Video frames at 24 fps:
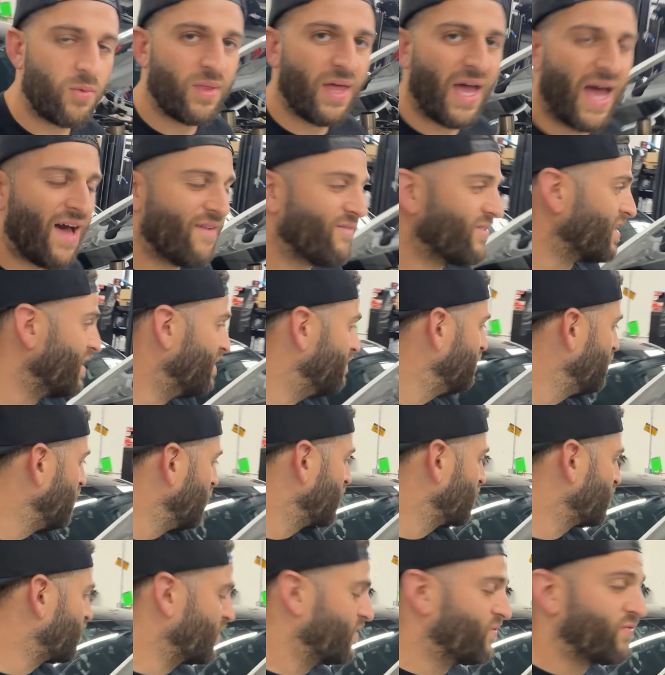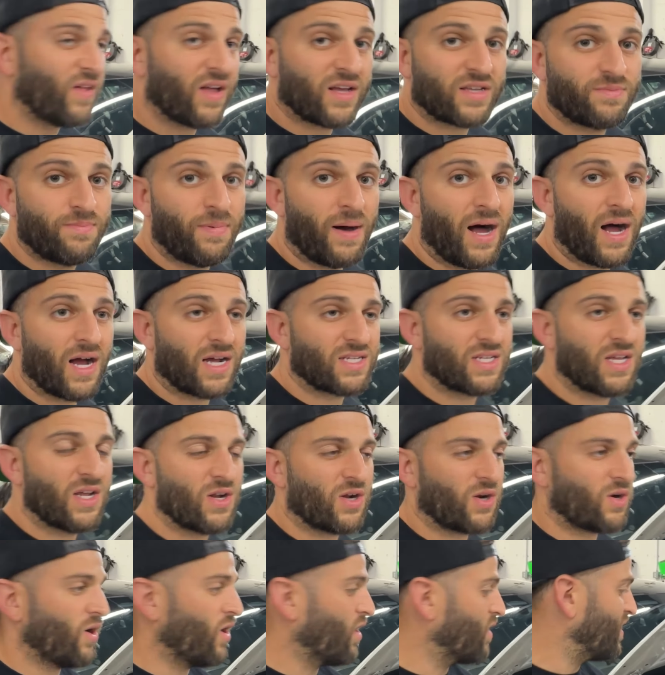with having a Motiv Reflex box on a
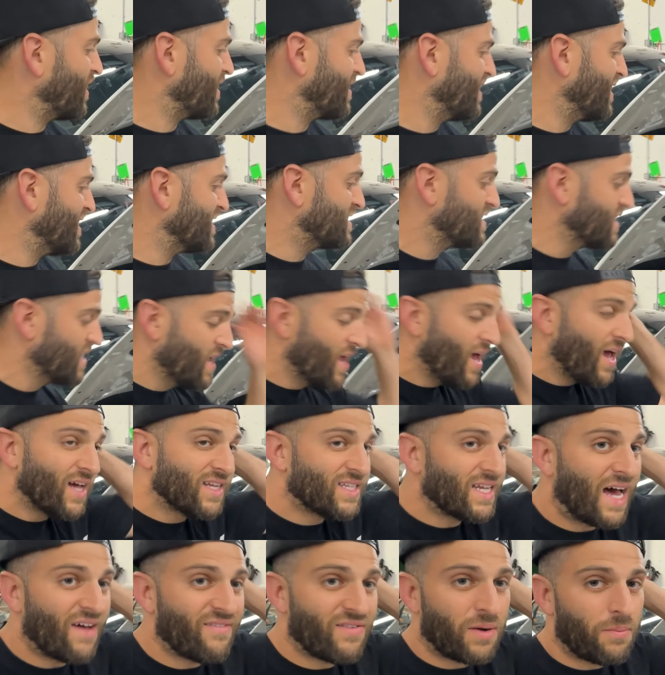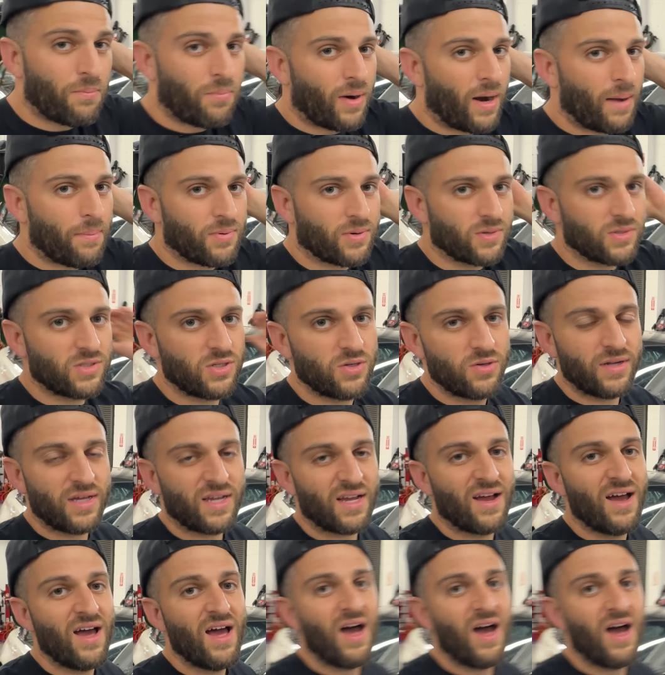car like this is having proper tuning.